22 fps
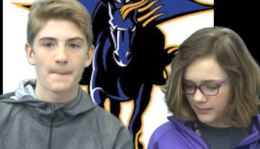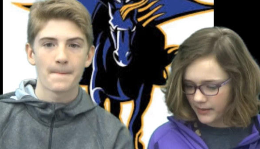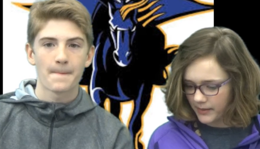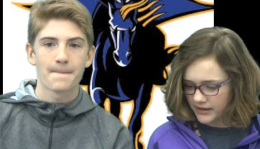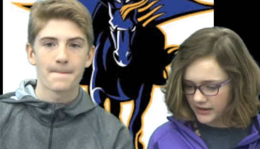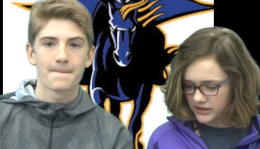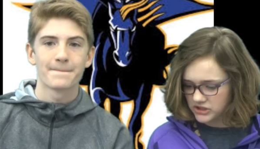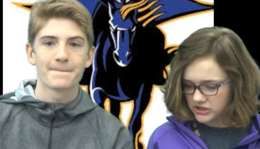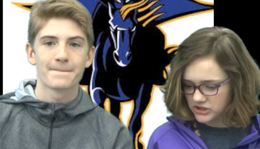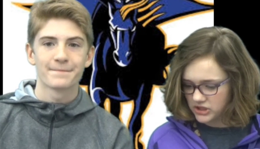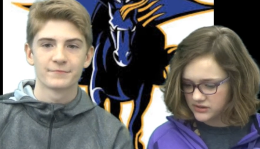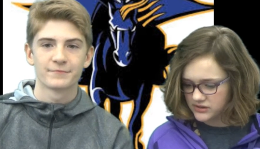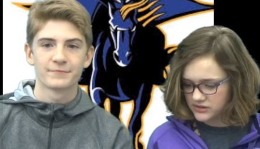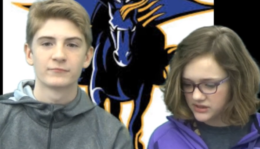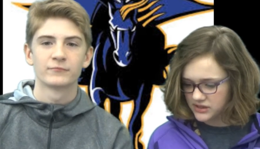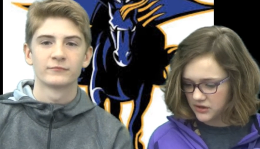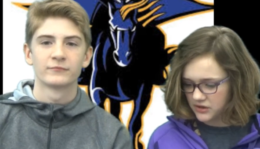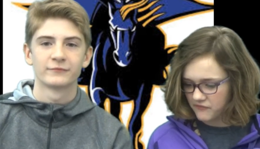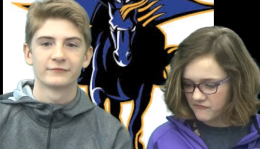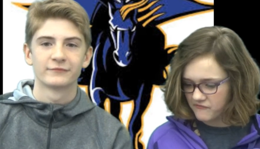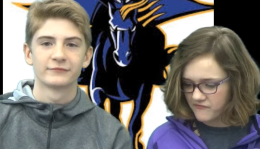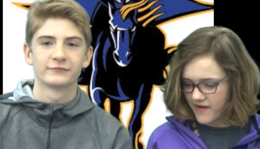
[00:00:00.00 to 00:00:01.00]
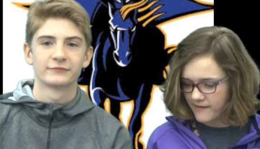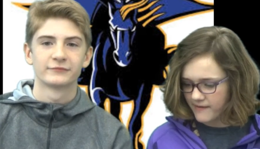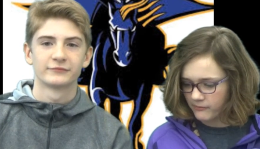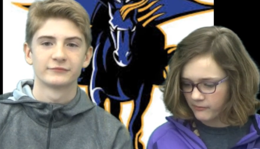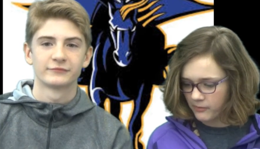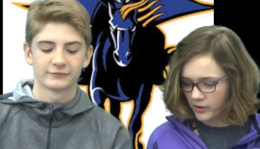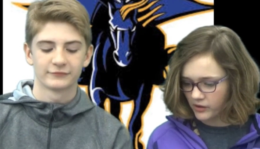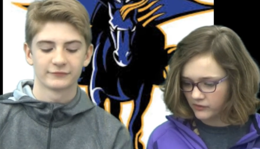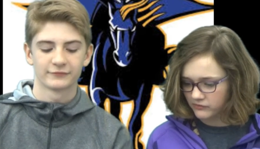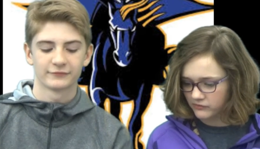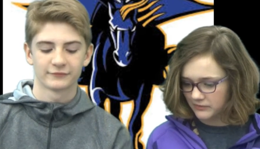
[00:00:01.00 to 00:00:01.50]
Speaker 1: by choosing your favorite
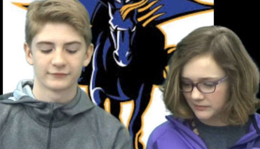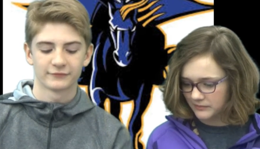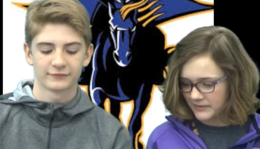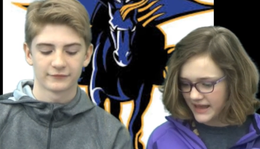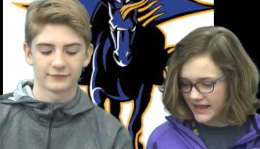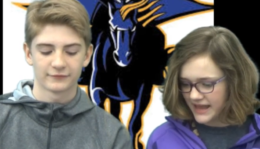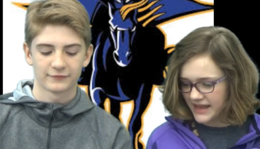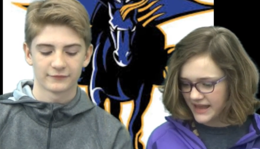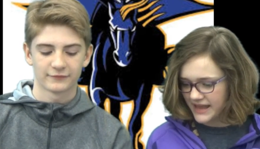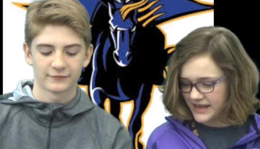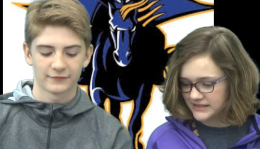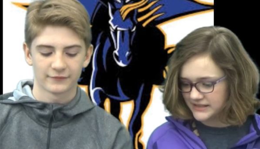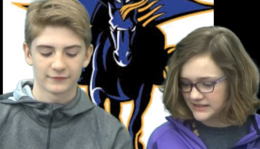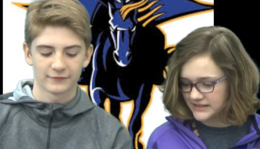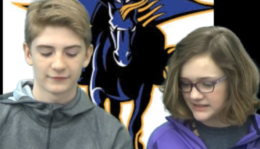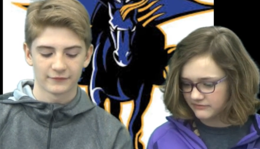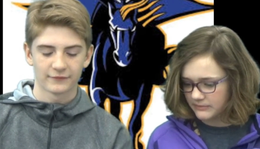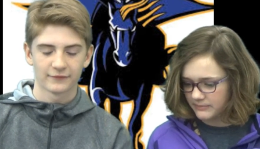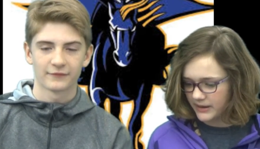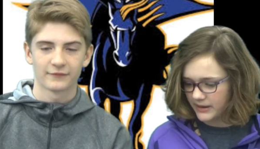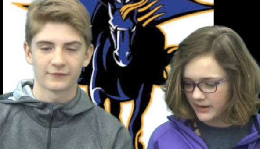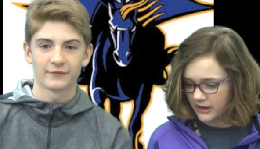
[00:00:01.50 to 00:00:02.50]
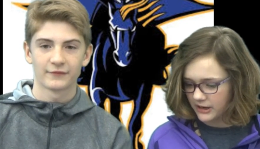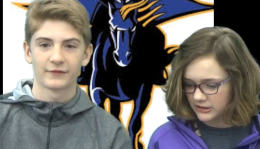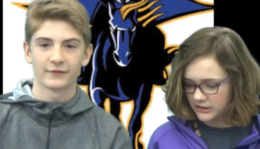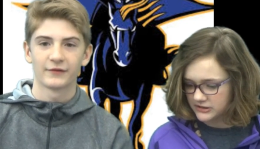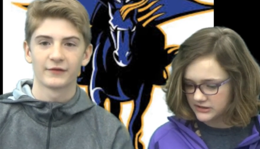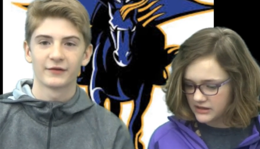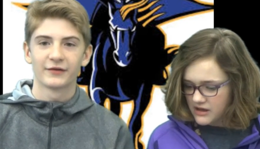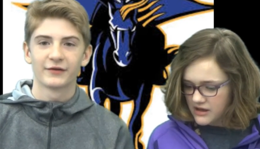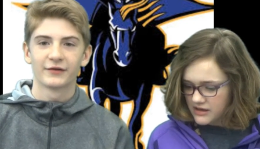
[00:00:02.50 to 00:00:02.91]
book from eight different pairs.